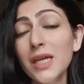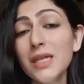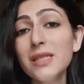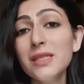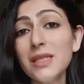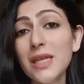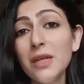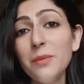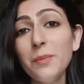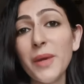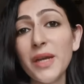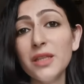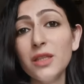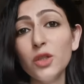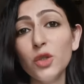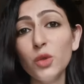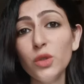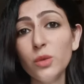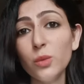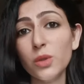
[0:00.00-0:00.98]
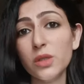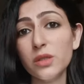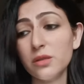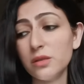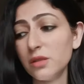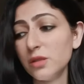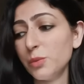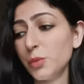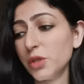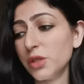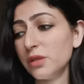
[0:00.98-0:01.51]
sent by the universe.
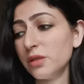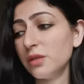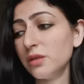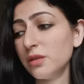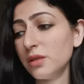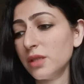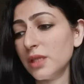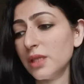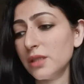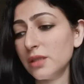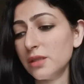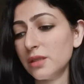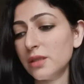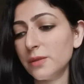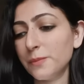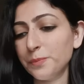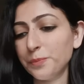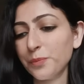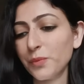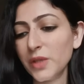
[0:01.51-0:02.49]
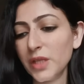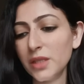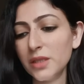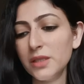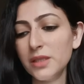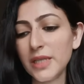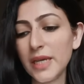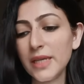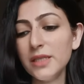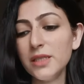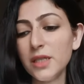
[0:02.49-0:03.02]
This person is
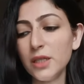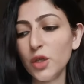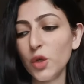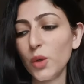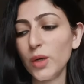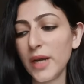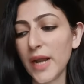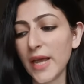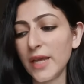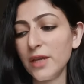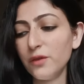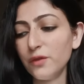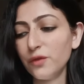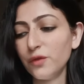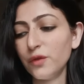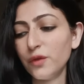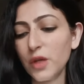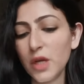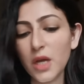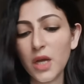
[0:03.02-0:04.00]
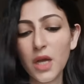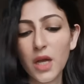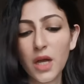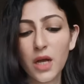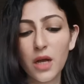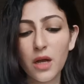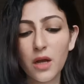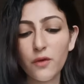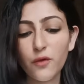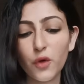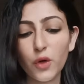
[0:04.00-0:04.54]
sent in your life
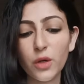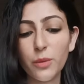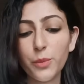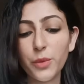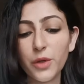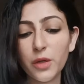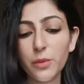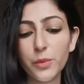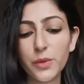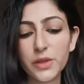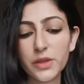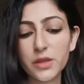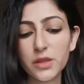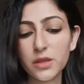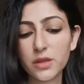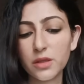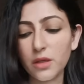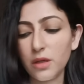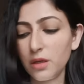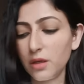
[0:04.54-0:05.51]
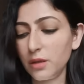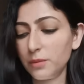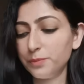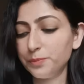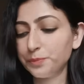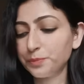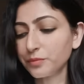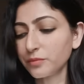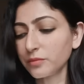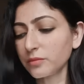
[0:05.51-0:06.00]
for a purpose, and